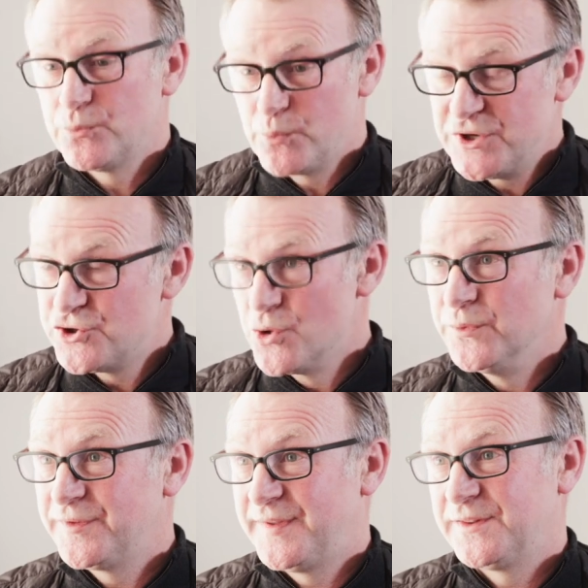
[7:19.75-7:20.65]
and we
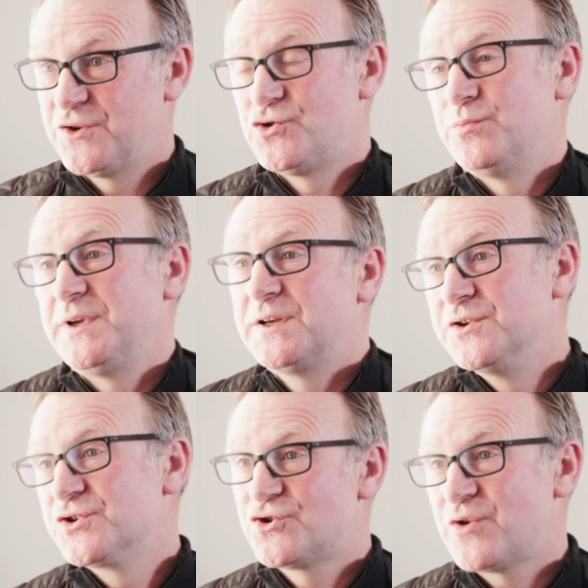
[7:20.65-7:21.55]
don't think there should be
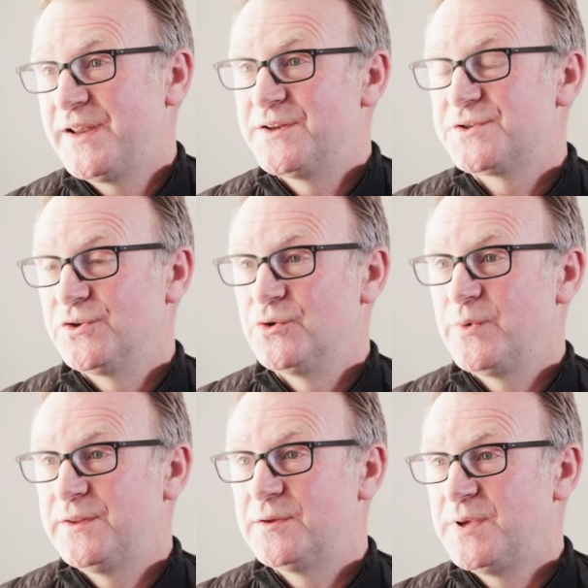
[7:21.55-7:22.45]
constraints on the
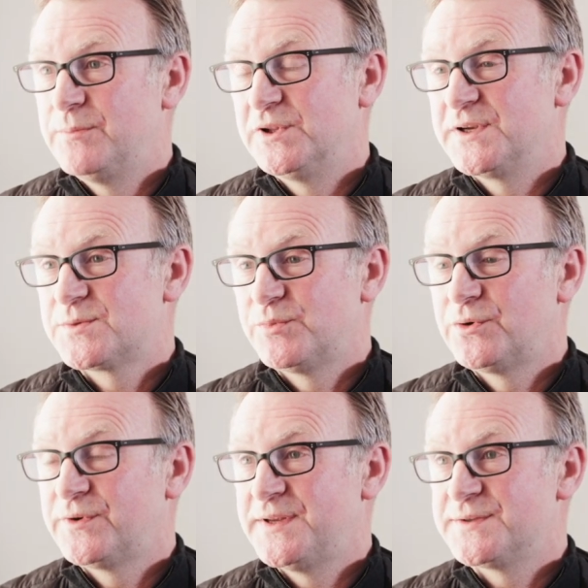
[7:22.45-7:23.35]
way that people
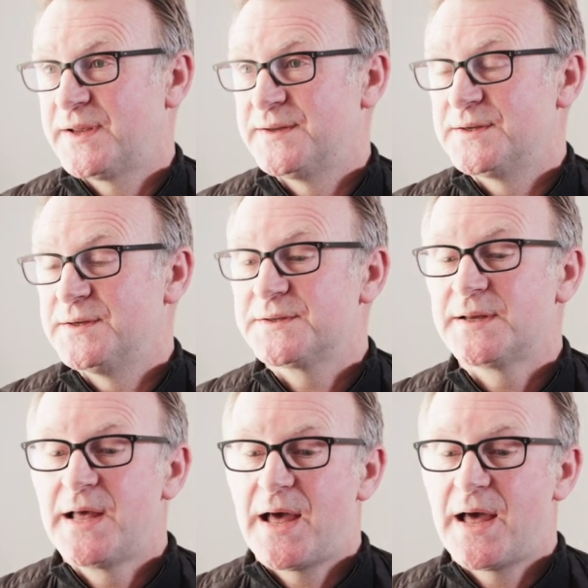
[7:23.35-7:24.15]
explore these ideas.